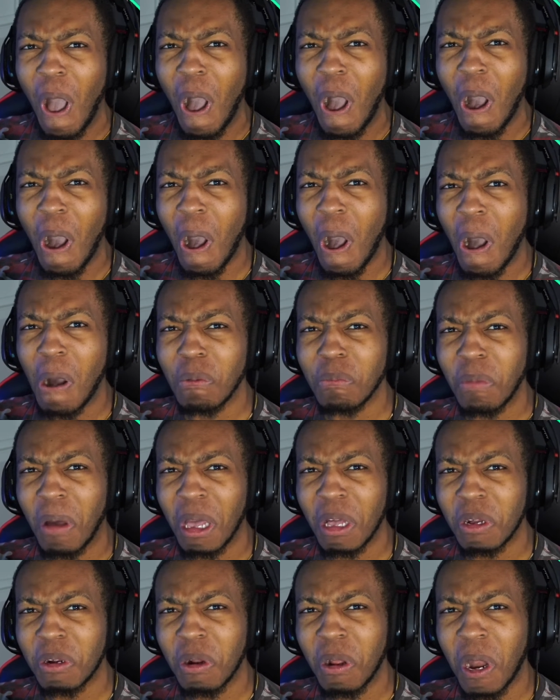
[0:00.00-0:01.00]
Oh
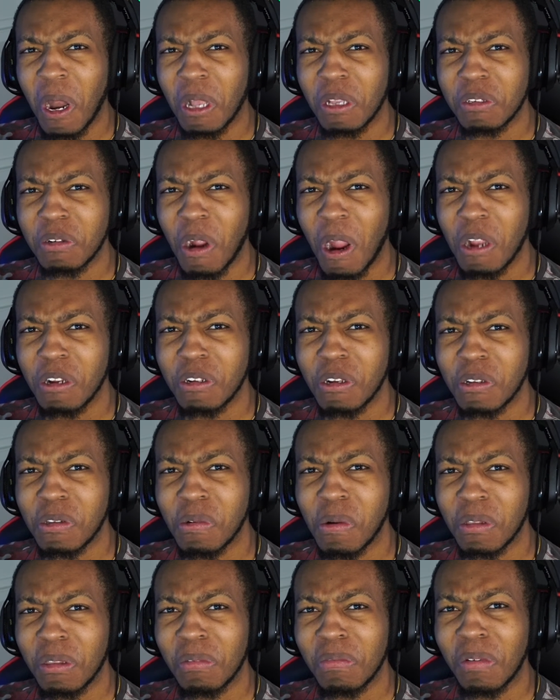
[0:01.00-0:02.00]
my goodness gracious,
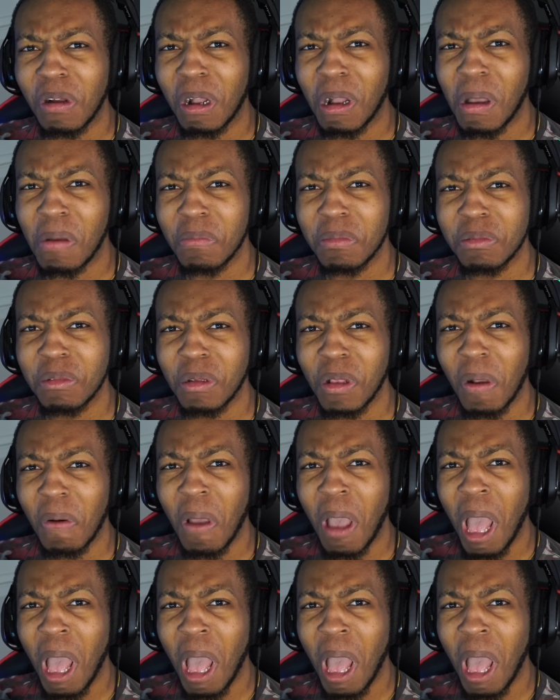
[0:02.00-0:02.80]
what the fuck happened to you?